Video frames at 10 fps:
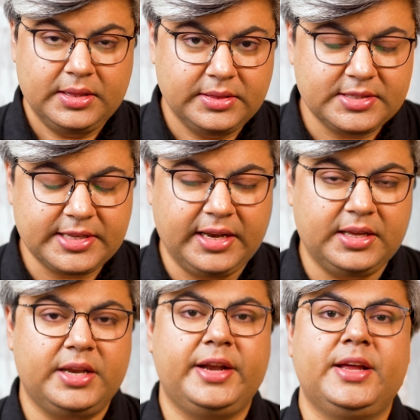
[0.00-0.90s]
this can
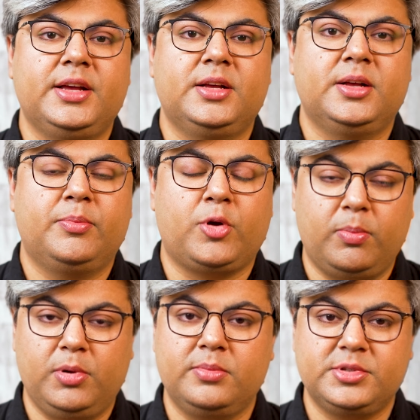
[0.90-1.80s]
create
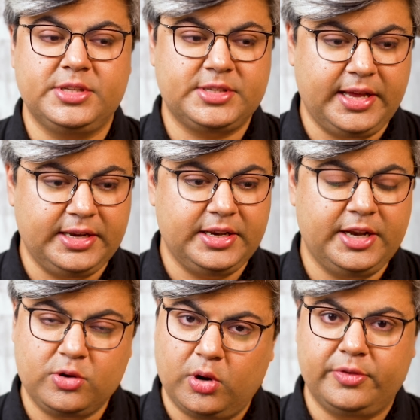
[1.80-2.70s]
problems, this can
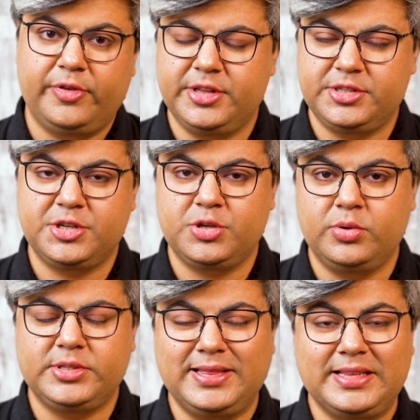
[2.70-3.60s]
create confidence
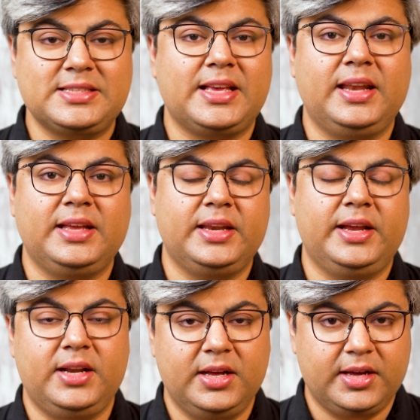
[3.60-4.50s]
issues, and this can
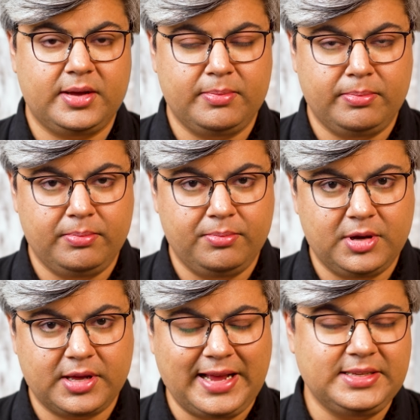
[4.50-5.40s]
create
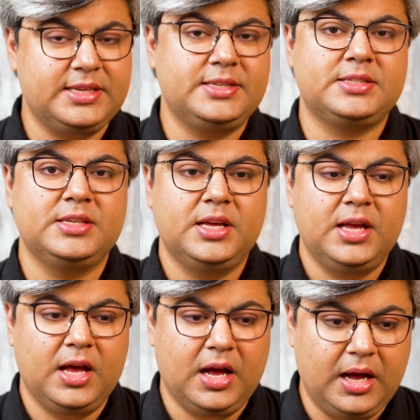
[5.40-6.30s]
crisis
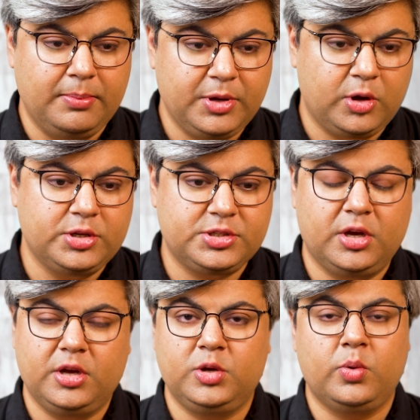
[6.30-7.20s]
because
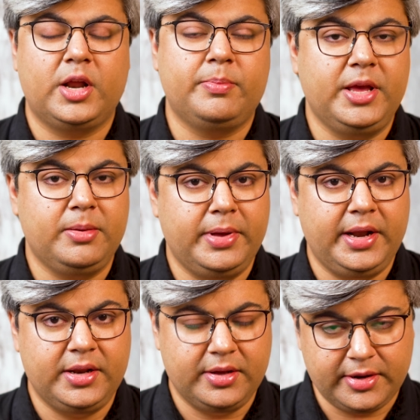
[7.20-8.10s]
you are being
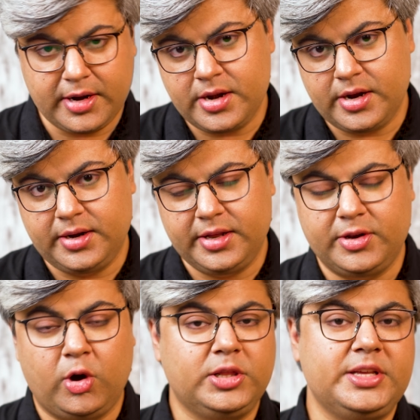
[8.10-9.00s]
made redundant. In
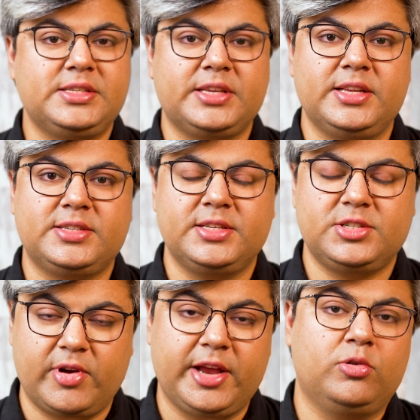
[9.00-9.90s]
all these cases,
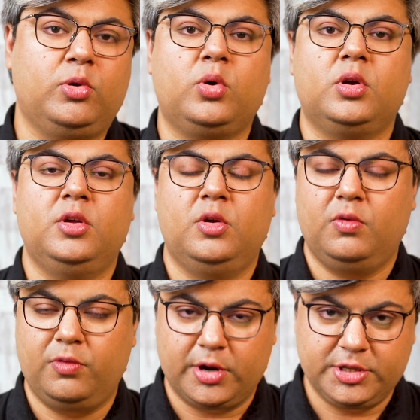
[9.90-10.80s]
try to look
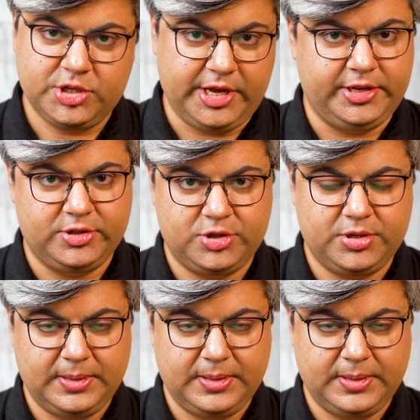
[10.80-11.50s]
for a change.